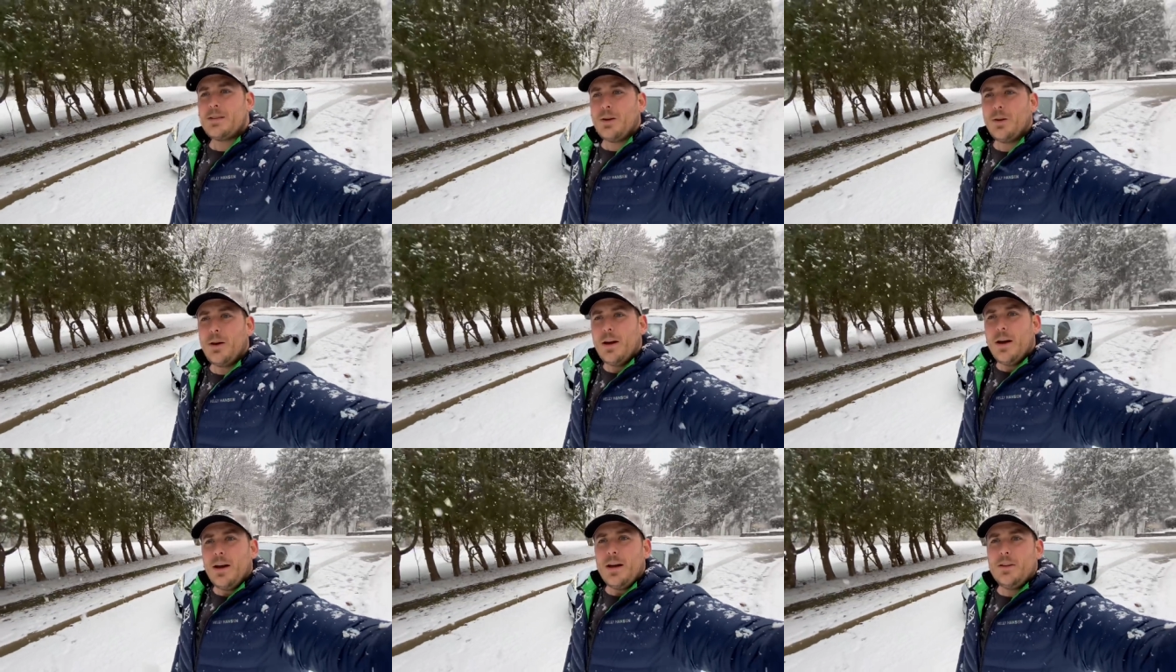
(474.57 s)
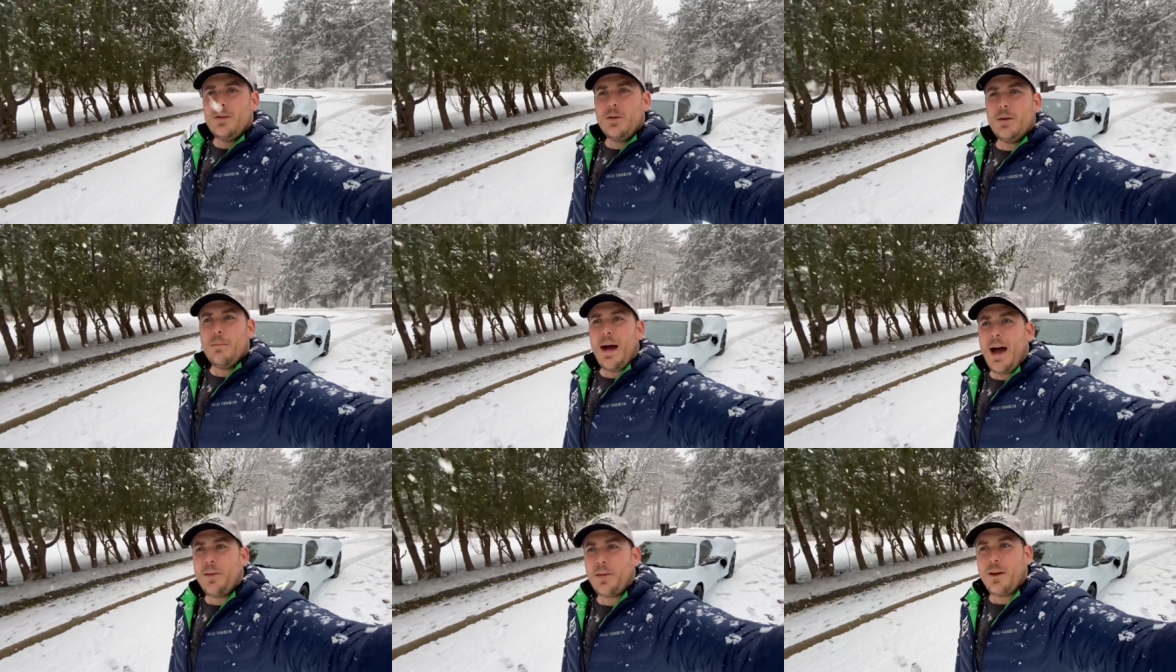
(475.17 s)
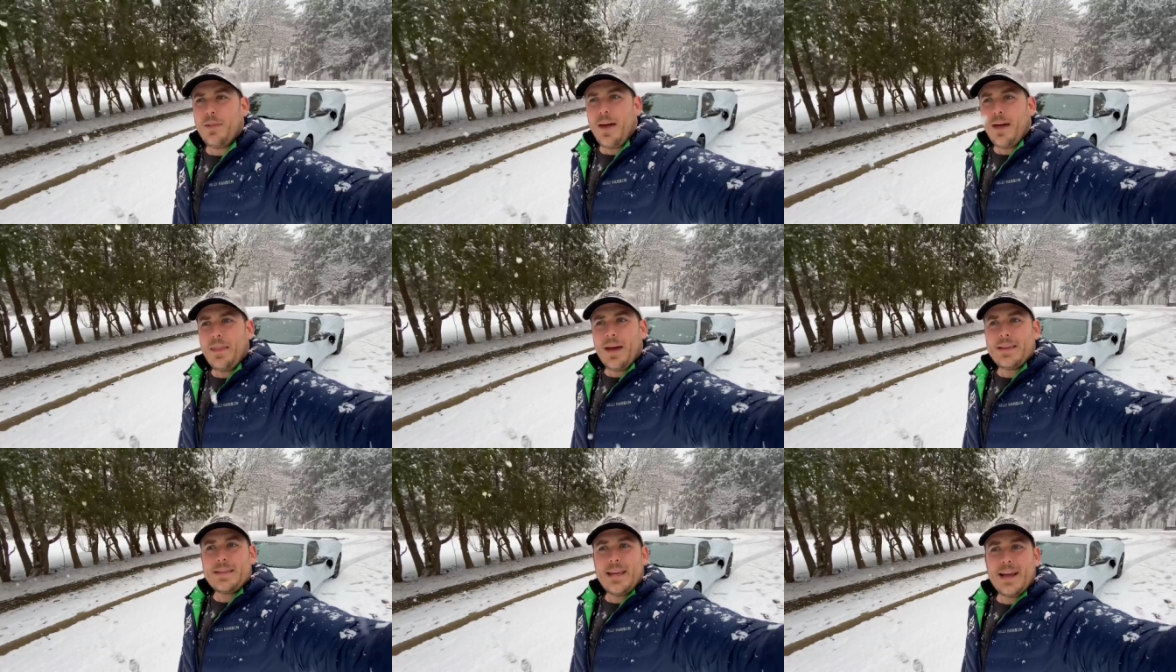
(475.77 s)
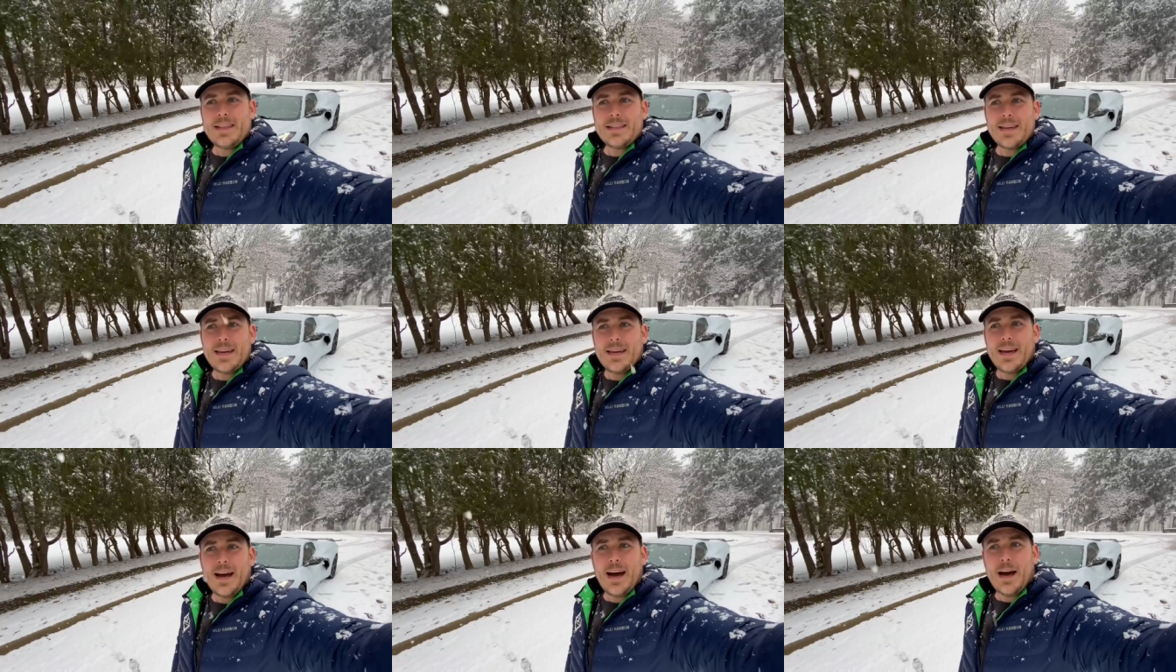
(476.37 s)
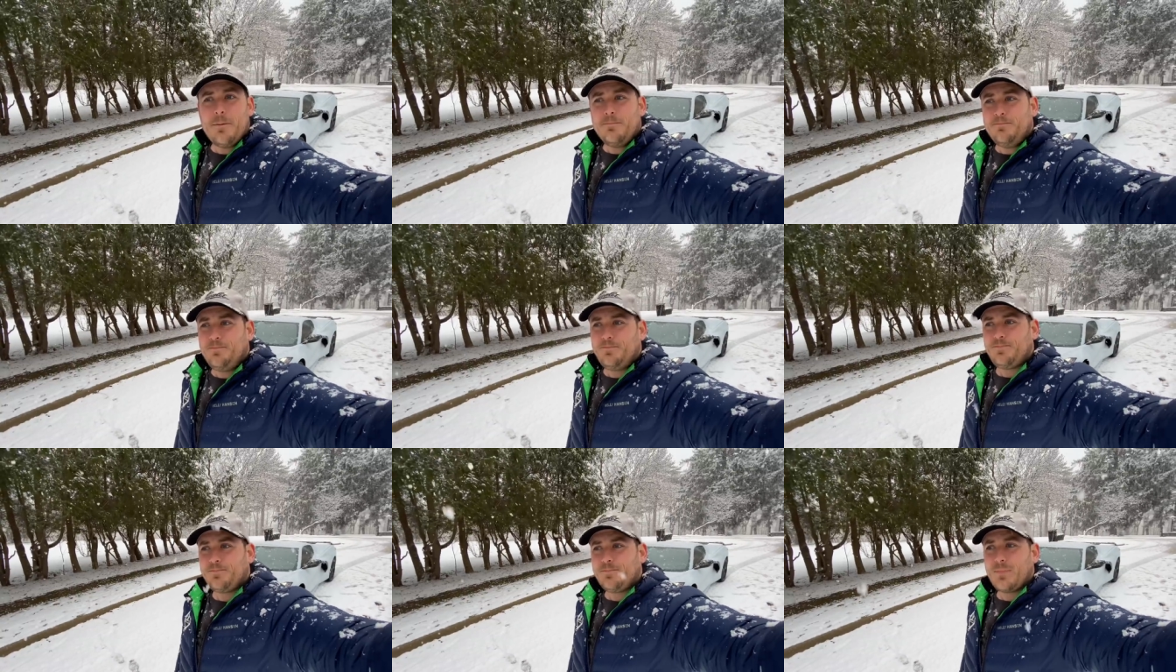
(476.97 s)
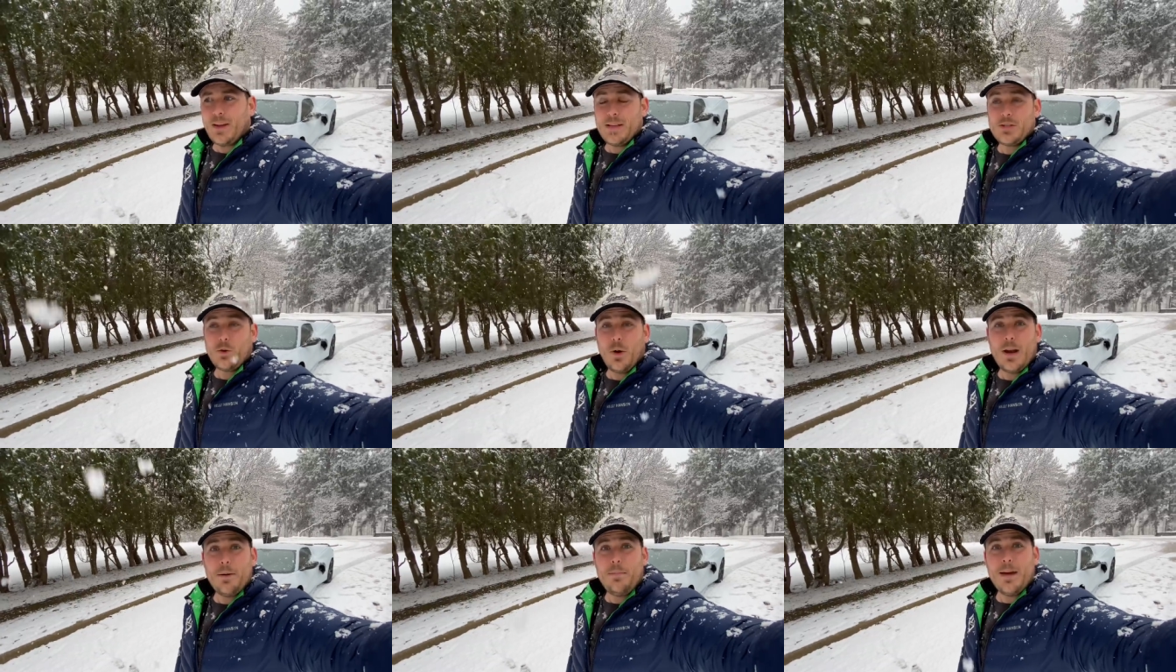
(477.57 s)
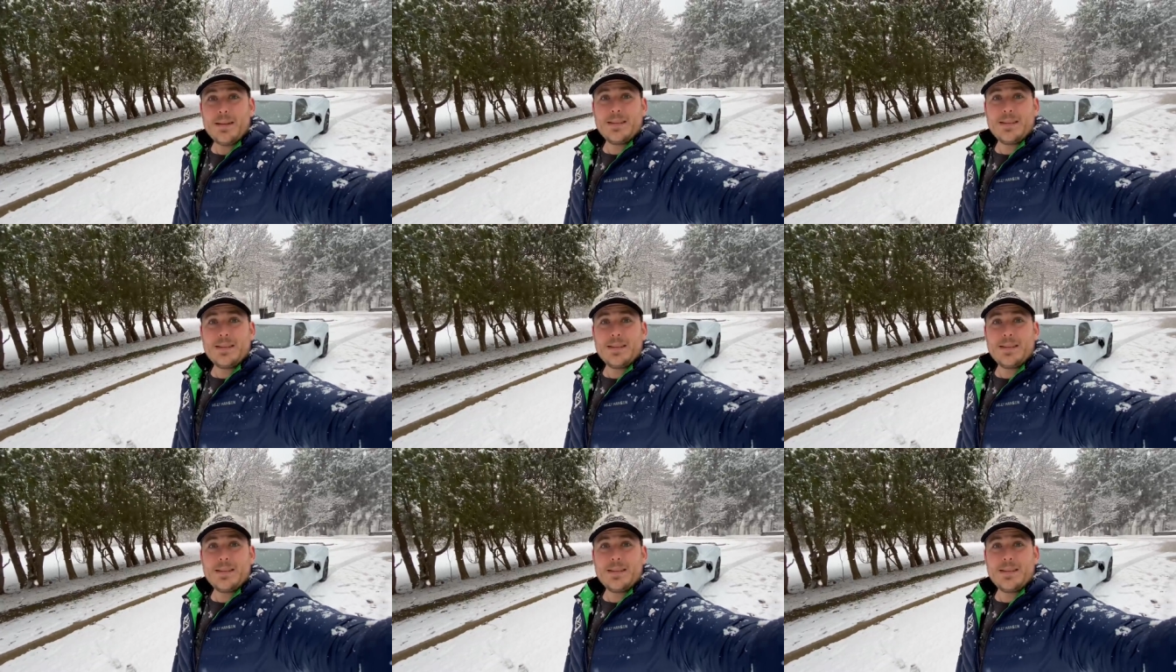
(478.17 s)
So do the math on that. That That's like, um, it's quite a bit.